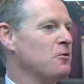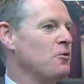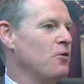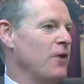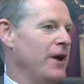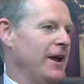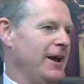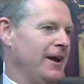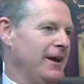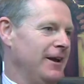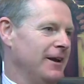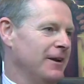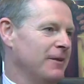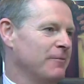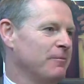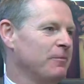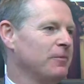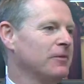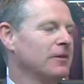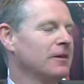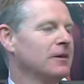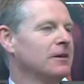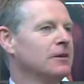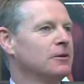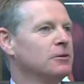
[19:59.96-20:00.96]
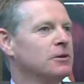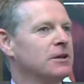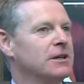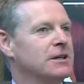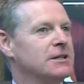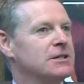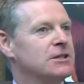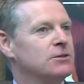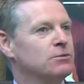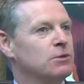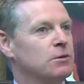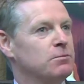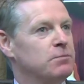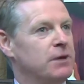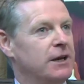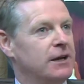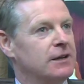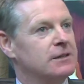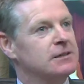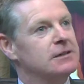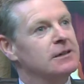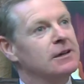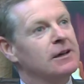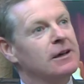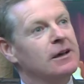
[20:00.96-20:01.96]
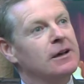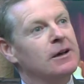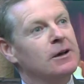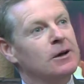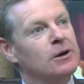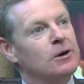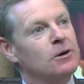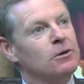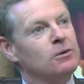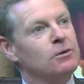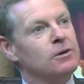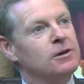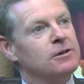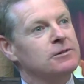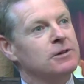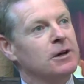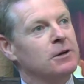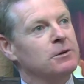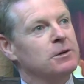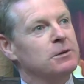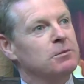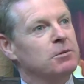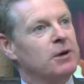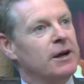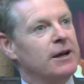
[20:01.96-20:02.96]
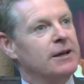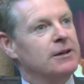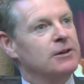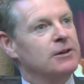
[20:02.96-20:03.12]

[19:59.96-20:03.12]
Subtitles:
rain. Locations were picked. We went around with bride and